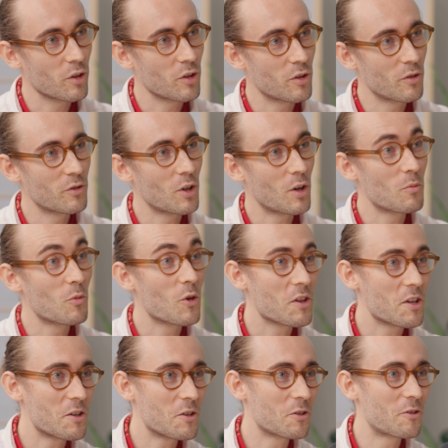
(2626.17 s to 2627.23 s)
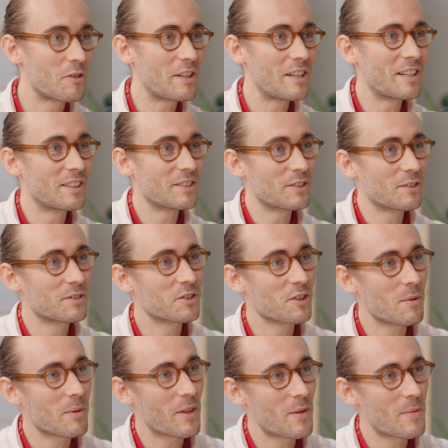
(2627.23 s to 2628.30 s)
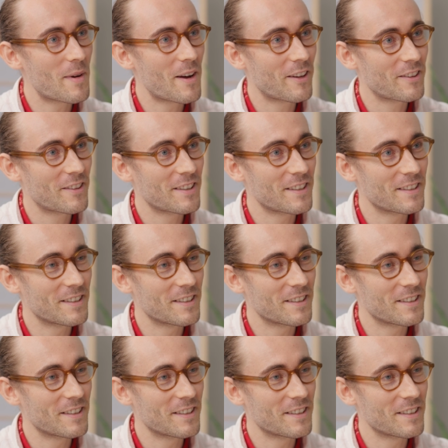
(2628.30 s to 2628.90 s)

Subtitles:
So you've done more than your 3 years of scrubbing the bath.